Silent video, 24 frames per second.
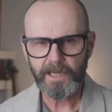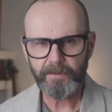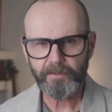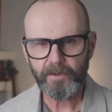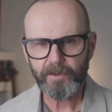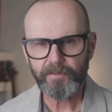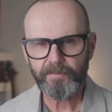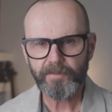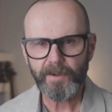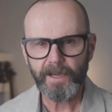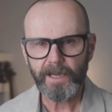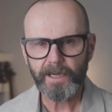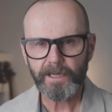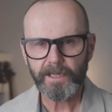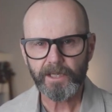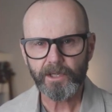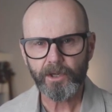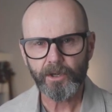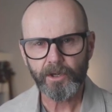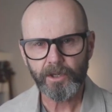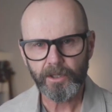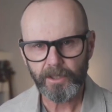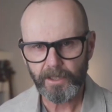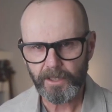even fairly
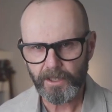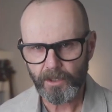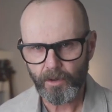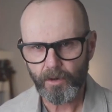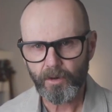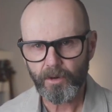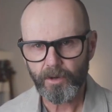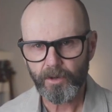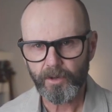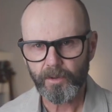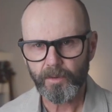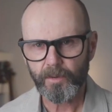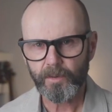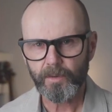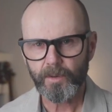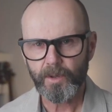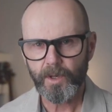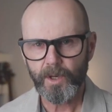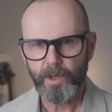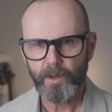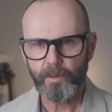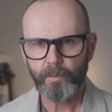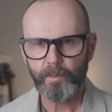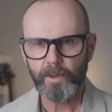early on,
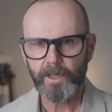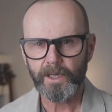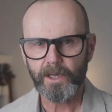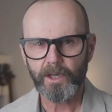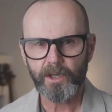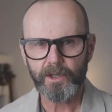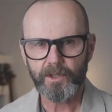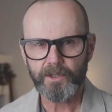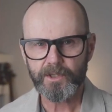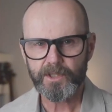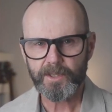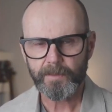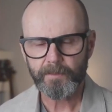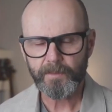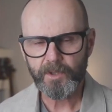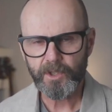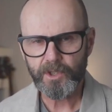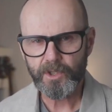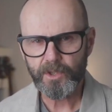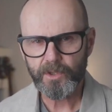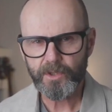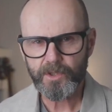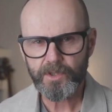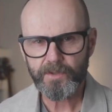we learn some
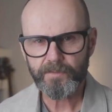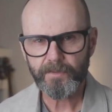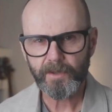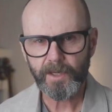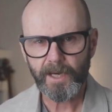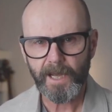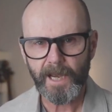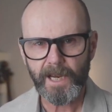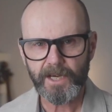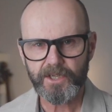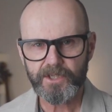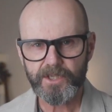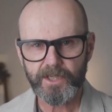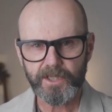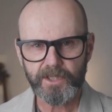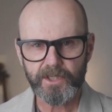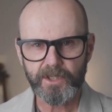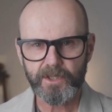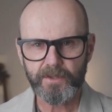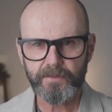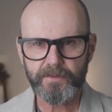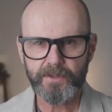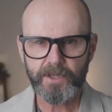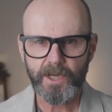useful
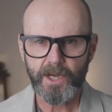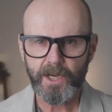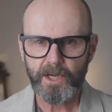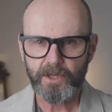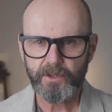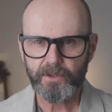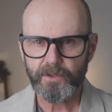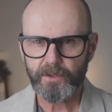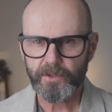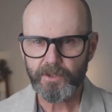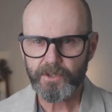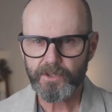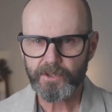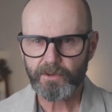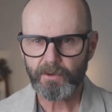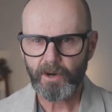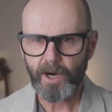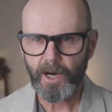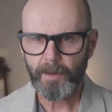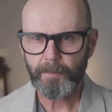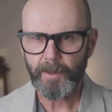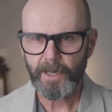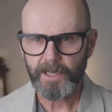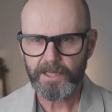adjectives to
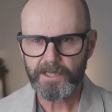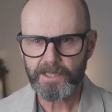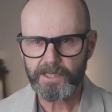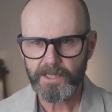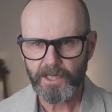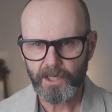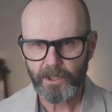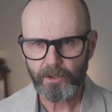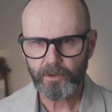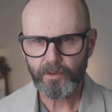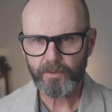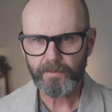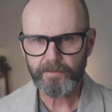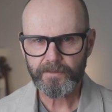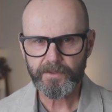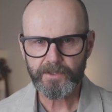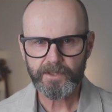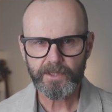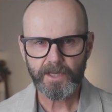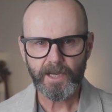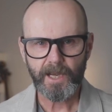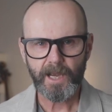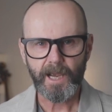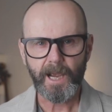describe
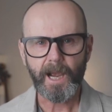ourselves,